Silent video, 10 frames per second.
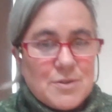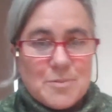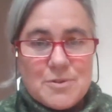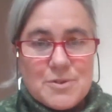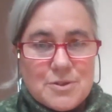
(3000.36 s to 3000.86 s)
not
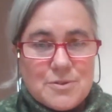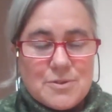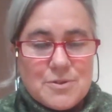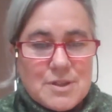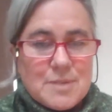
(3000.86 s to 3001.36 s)
too
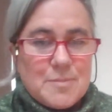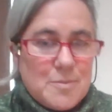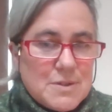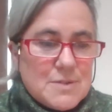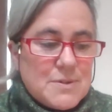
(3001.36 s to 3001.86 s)
broad-shouldered at
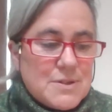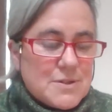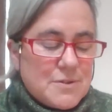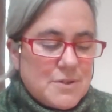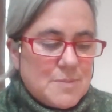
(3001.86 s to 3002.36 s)
the moment,
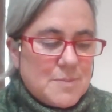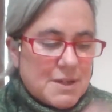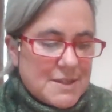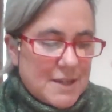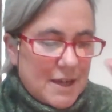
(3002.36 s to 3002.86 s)
which is good,
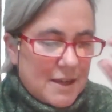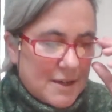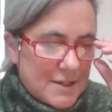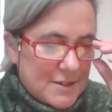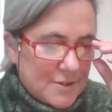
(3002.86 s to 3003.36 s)
but I'd
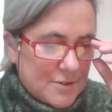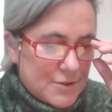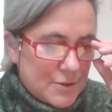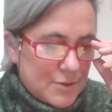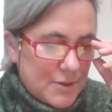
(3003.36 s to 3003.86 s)
say in the next
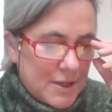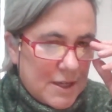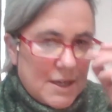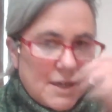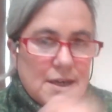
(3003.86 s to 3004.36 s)
year or
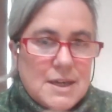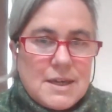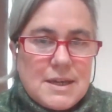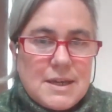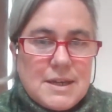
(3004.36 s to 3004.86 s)
two,
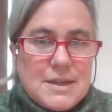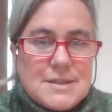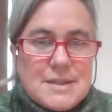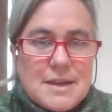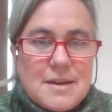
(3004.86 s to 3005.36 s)

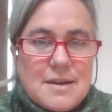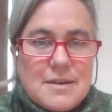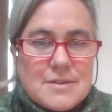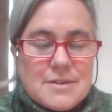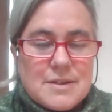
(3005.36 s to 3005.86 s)
he's
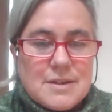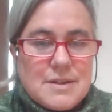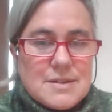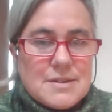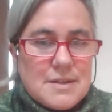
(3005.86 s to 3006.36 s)
going to
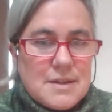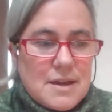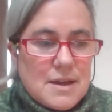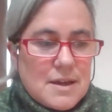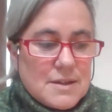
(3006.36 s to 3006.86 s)
need,
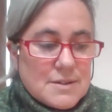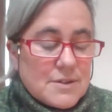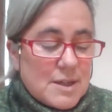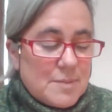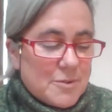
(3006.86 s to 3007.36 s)

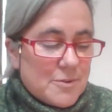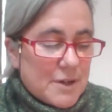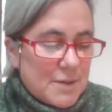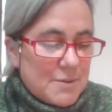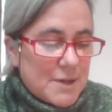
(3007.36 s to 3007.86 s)
he's going to keep
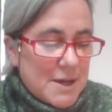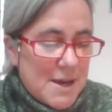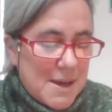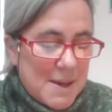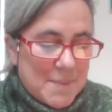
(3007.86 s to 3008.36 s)
growing
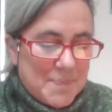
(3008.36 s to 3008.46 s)
anyway.